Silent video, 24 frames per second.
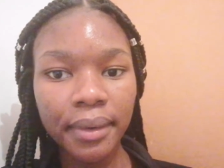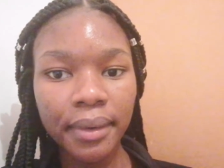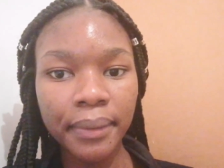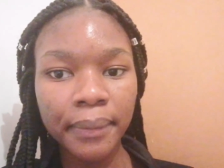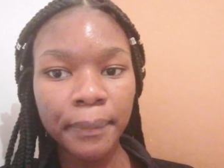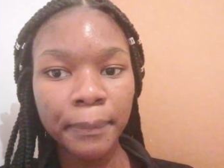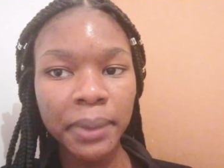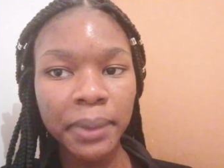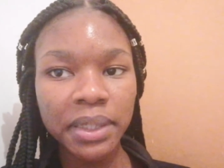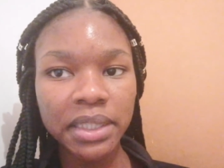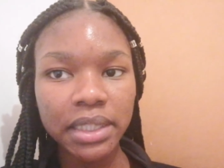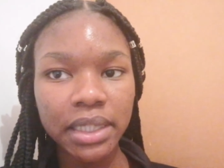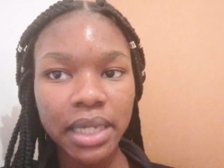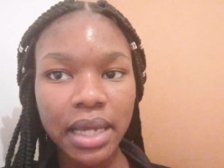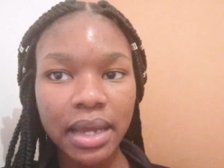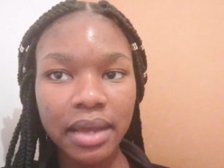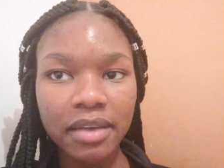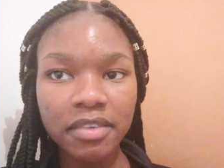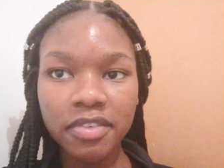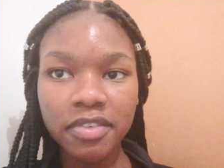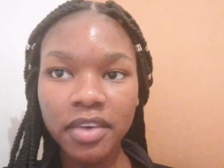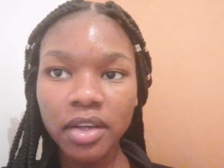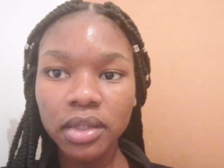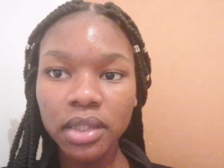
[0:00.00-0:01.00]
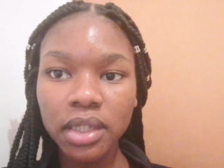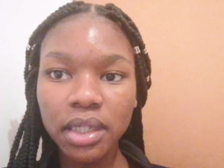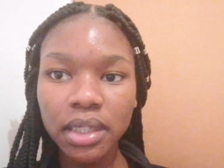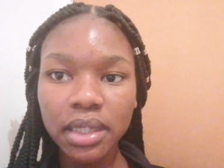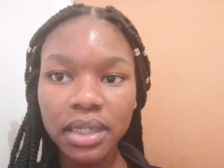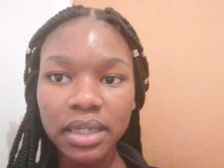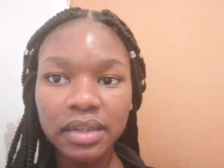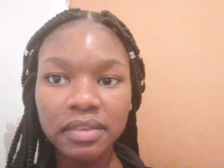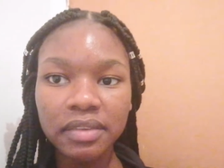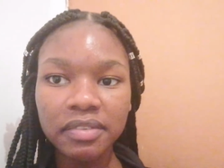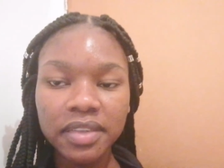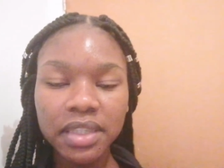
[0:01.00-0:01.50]
Um, but yeah, I found the
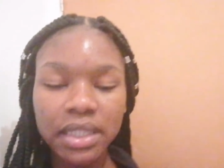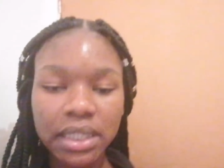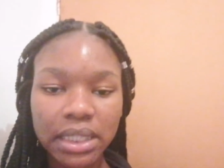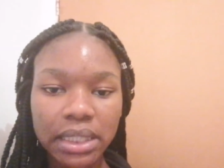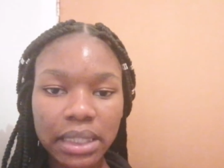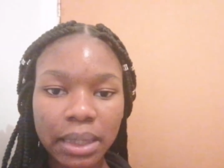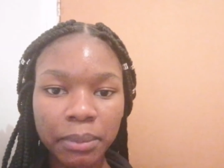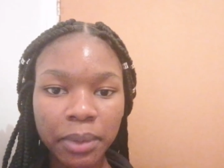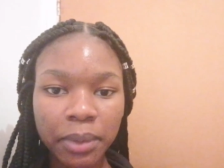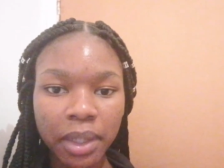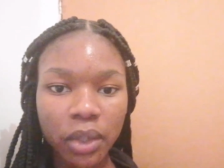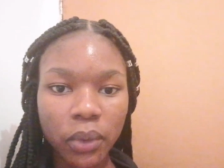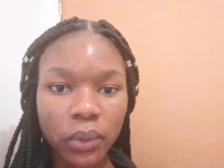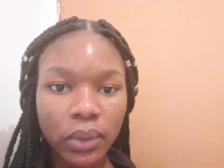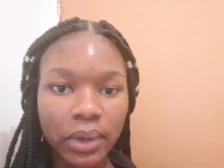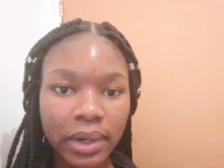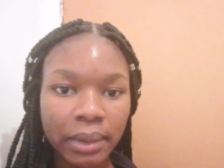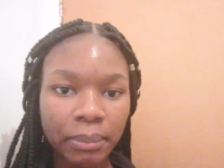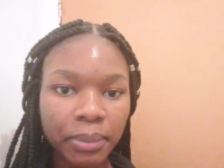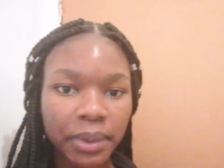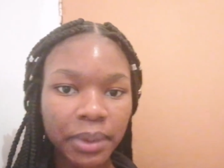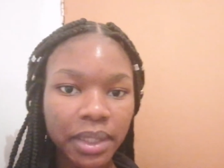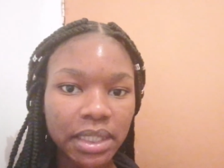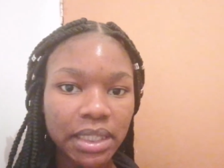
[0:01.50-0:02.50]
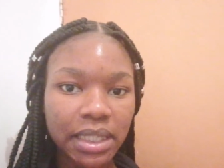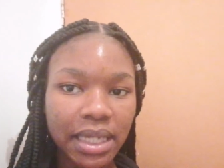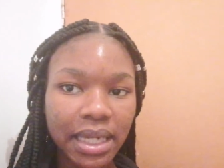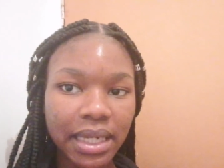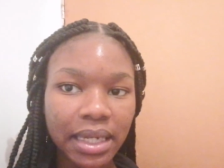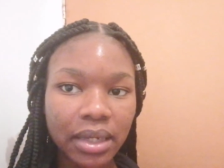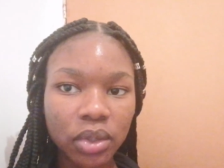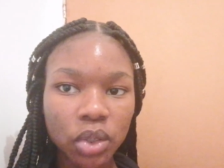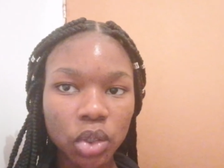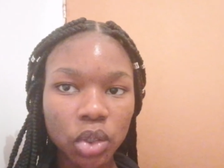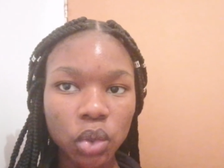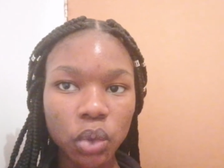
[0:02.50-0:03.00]
gift. I'm going to wrap it
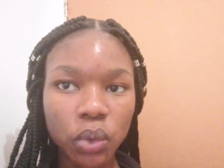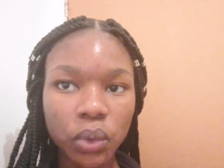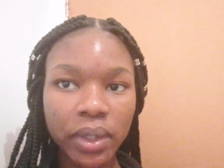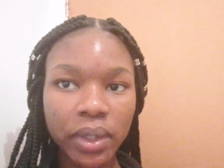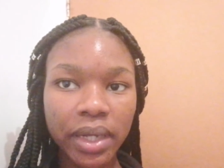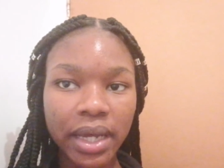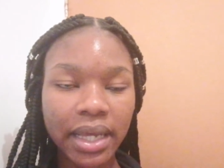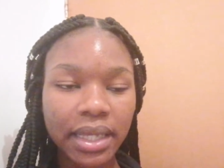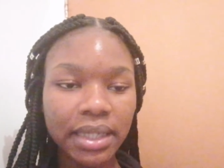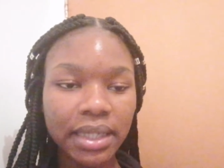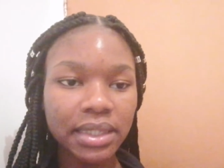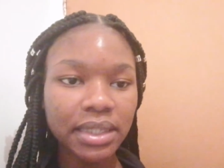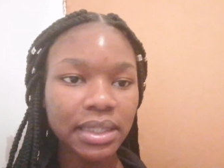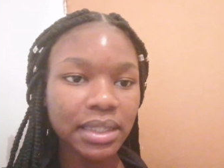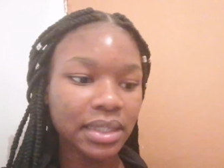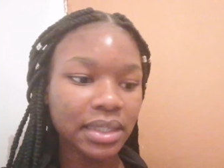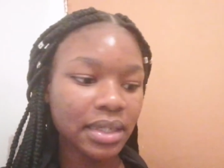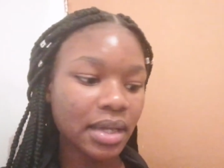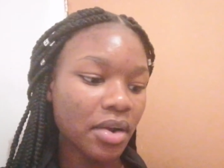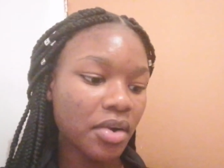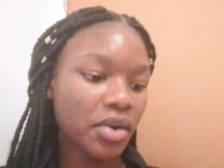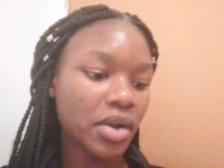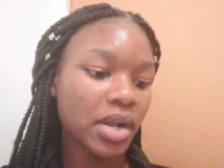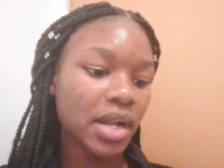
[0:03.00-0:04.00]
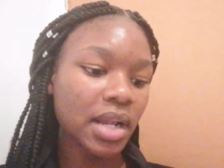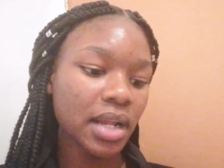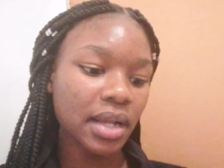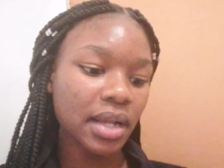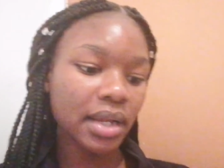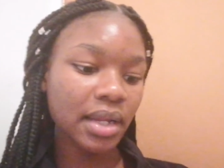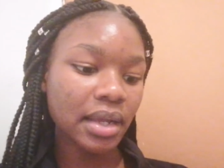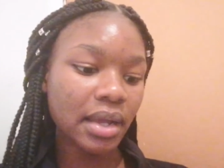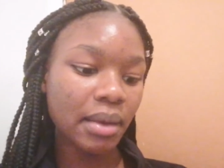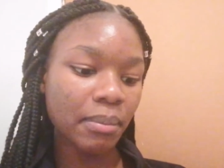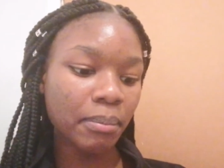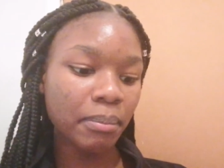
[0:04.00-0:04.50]
and I'll show you guys. It's
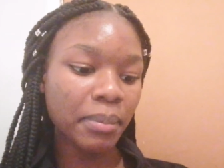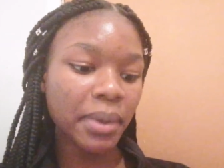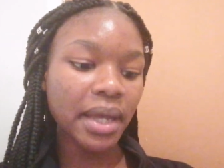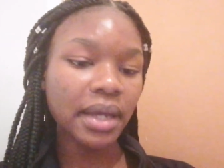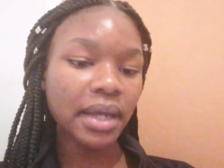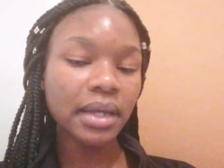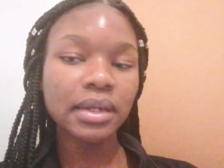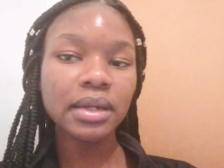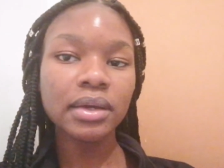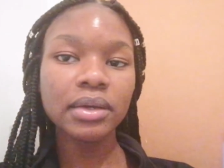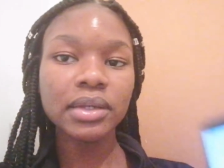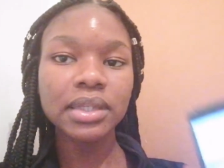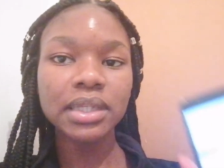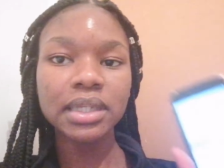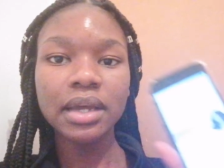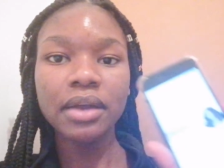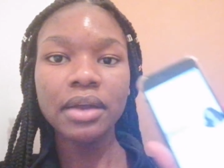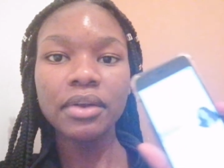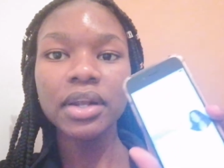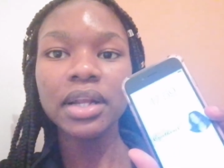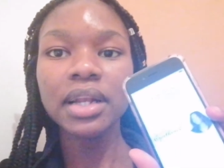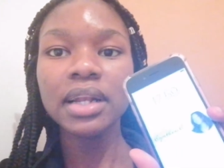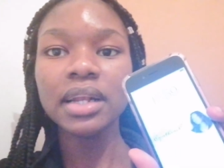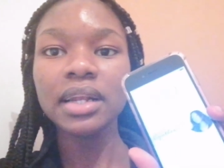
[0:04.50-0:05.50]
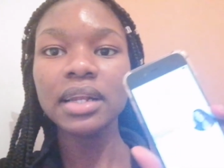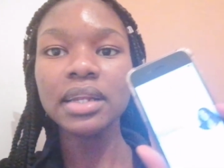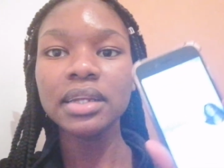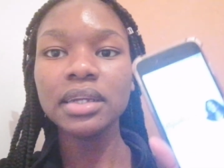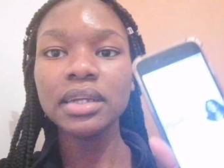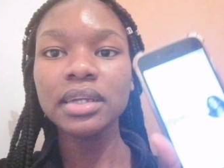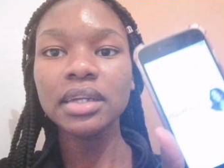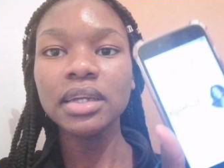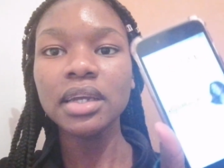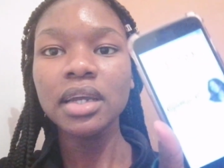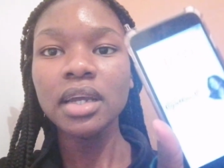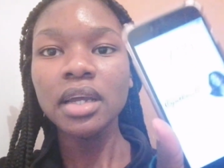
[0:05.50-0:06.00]
currently, I'm back now. It's
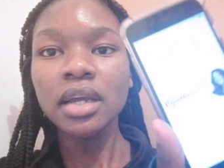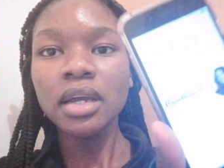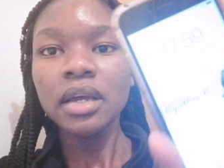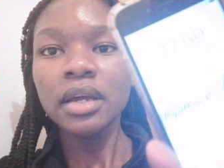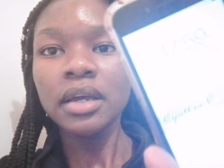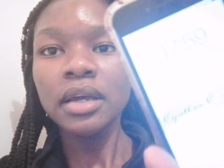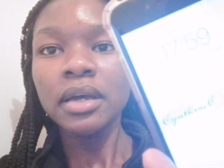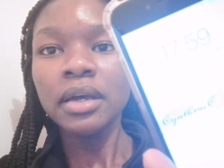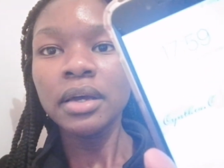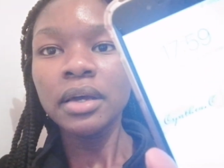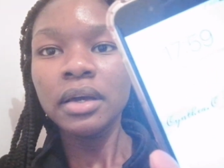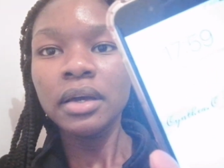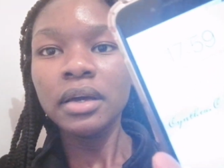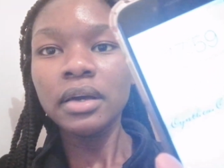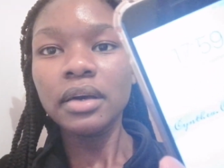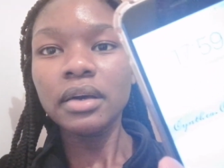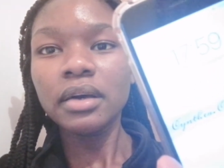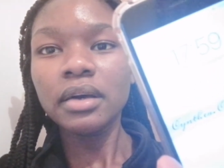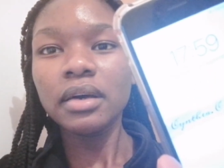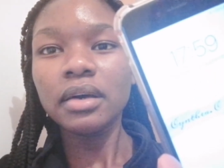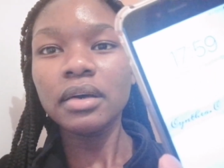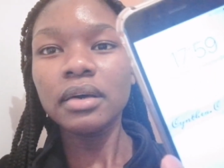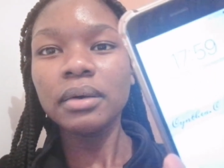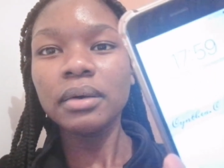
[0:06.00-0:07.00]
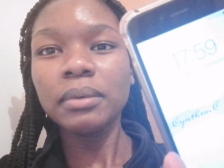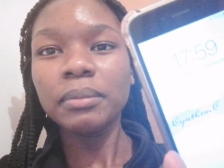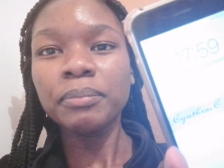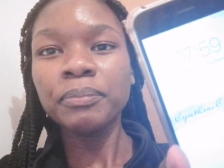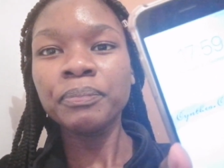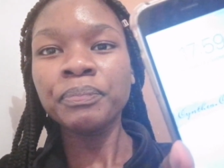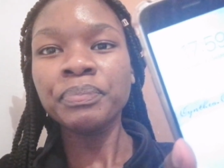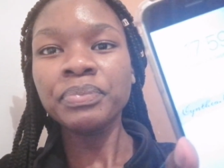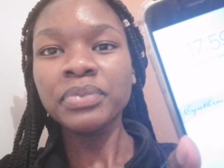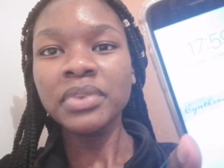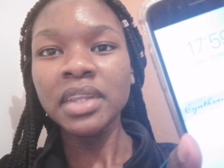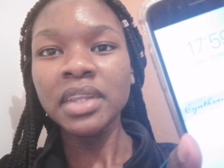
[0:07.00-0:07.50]
currently
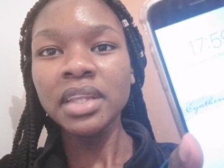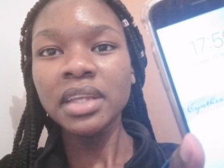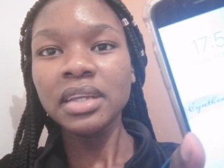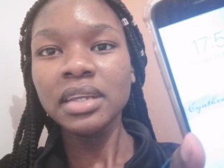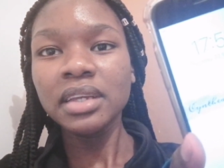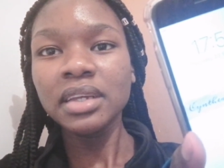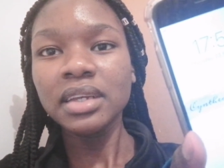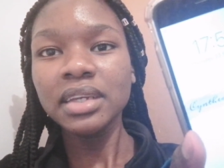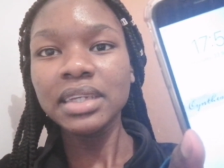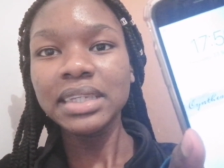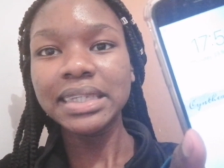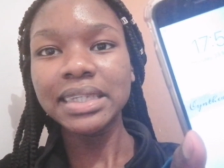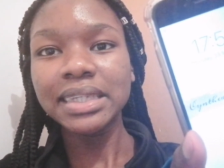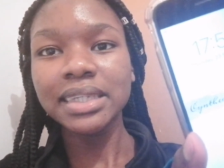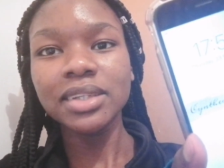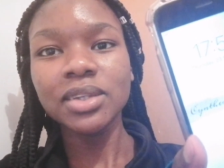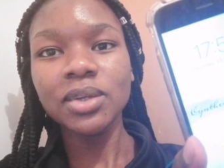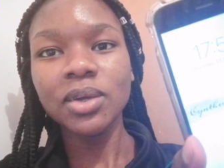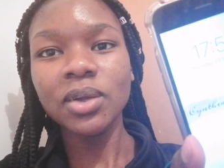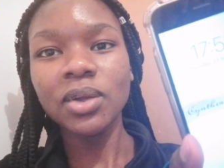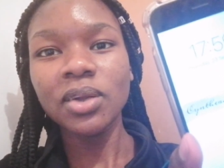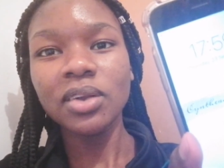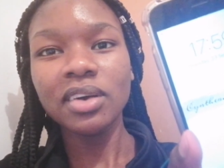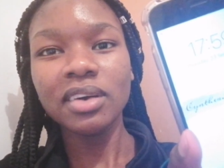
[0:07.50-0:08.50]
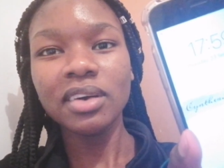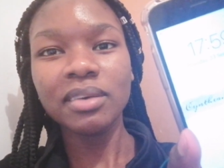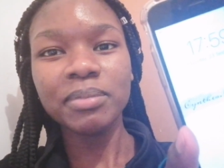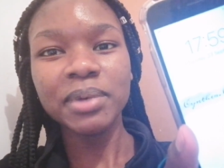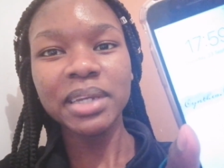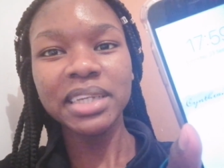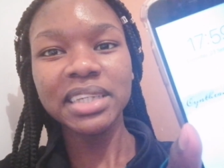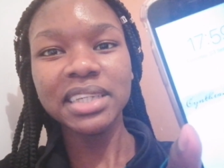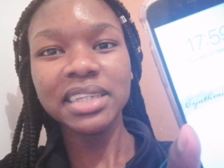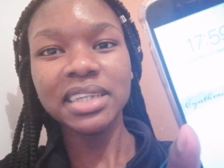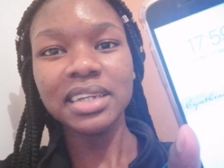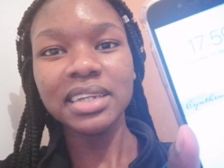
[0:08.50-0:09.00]
um, 6 o'clock
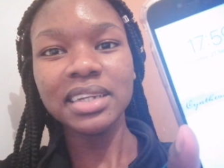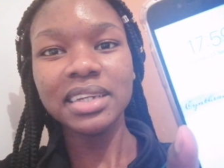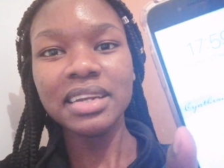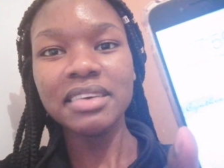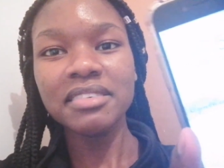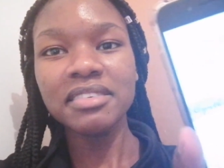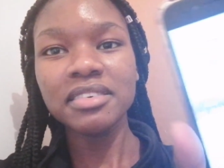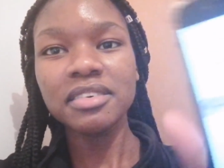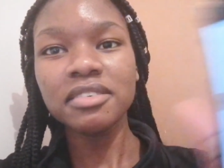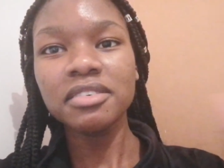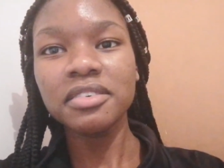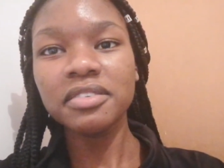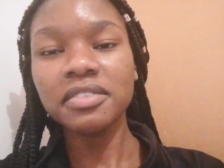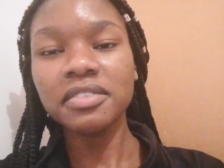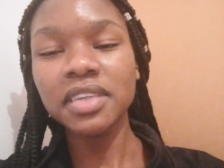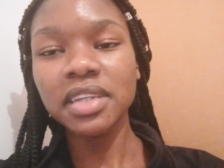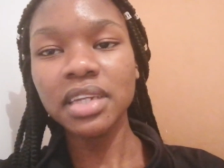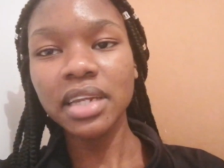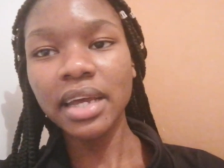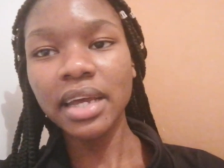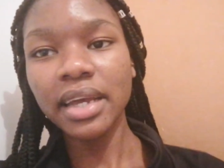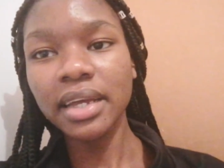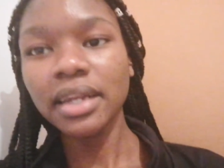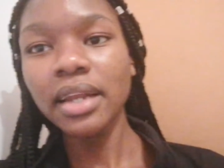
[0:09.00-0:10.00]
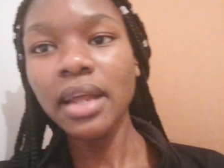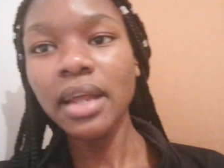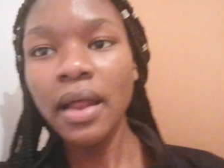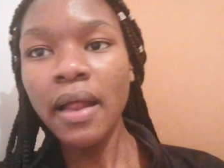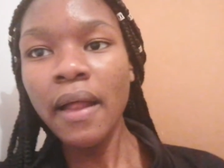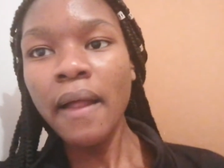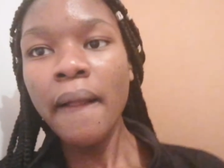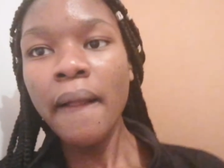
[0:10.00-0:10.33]
basically, 11.59.